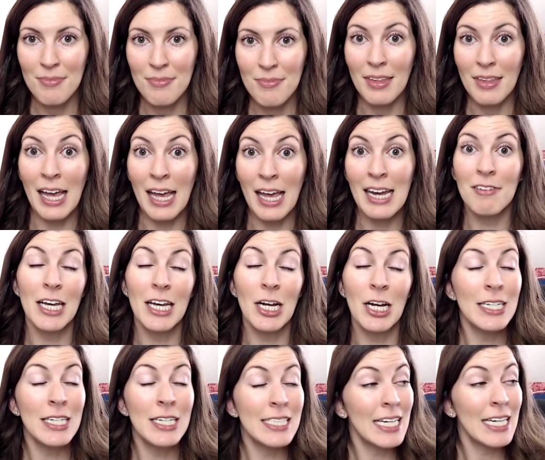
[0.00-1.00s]
And if there
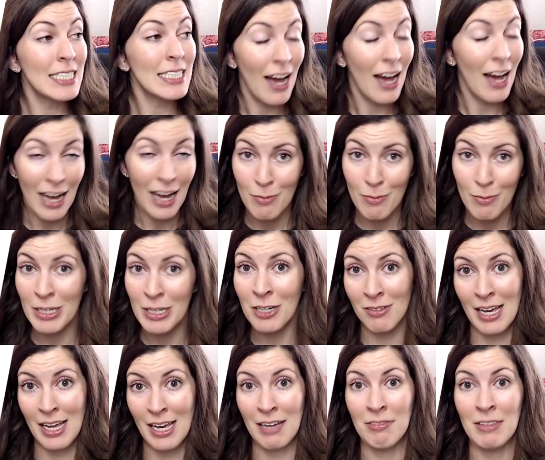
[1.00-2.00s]
is a time in your
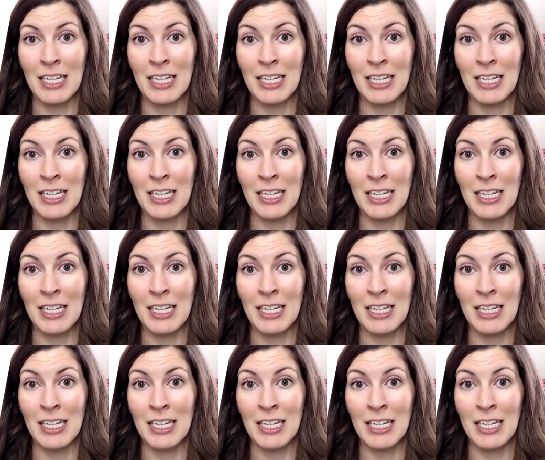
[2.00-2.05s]
life